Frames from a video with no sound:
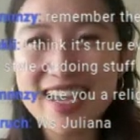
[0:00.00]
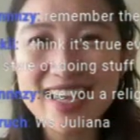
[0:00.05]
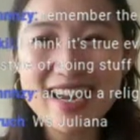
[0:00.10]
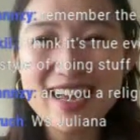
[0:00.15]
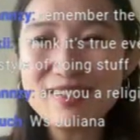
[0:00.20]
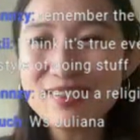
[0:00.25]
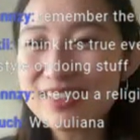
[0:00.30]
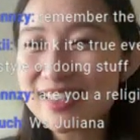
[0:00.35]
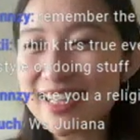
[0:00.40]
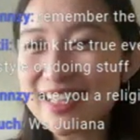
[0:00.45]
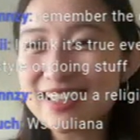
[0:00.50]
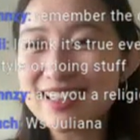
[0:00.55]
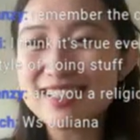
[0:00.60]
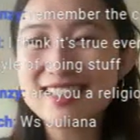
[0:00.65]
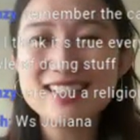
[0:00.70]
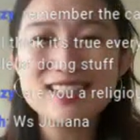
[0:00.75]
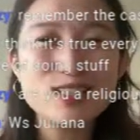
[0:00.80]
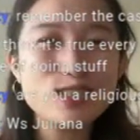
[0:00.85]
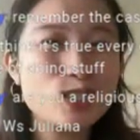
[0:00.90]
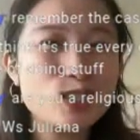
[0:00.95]
And I was like,
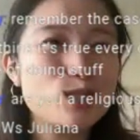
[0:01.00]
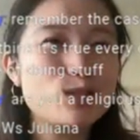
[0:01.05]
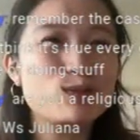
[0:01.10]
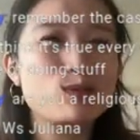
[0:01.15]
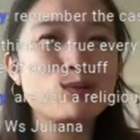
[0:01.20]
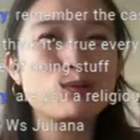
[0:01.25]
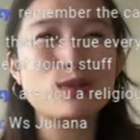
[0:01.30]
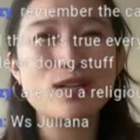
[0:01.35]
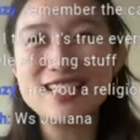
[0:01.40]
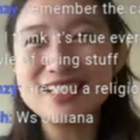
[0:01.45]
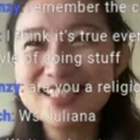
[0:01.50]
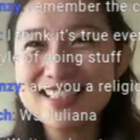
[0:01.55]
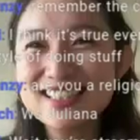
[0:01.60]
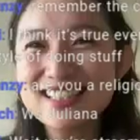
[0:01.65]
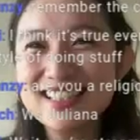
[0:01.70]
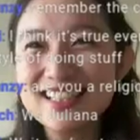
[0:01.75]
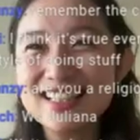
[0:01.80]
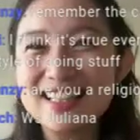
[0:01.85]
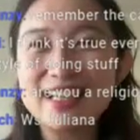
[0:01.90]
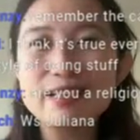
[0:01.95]
this is
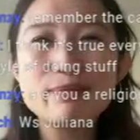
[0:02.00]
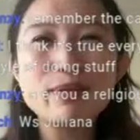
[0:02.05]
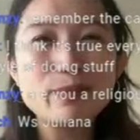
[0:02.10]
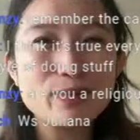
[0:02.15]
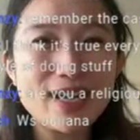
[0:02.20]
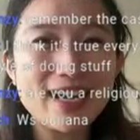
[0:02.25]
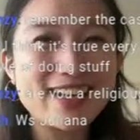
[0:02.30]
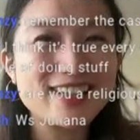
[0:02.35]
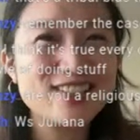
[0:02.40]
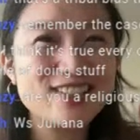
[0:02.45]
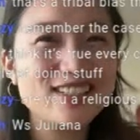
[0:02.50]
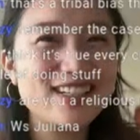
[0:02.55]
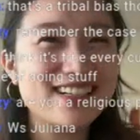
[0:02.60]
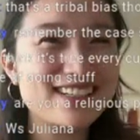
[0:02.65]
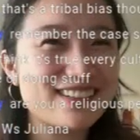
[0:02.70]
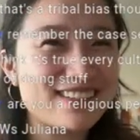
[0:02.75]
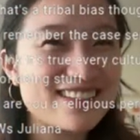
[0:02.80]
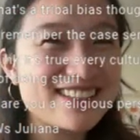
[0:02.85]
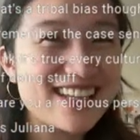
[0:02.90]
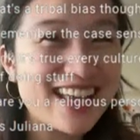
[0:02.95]
crazy. Like people actually
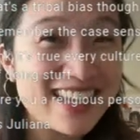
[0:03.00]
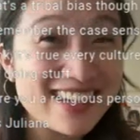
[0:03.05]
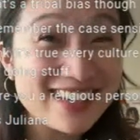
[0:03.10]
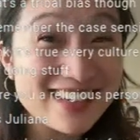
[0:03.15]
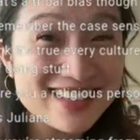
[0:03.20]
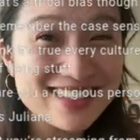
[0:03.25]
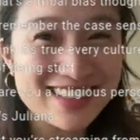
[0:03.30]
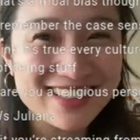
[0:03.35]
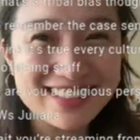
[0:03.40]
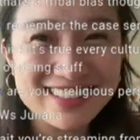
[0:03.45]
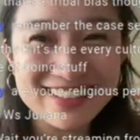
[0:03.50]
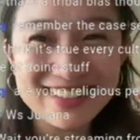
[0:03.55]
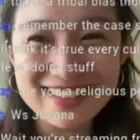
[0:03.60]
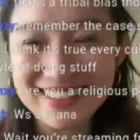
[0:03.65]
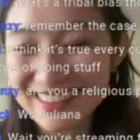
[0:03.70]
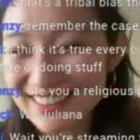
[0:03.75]
understand each other.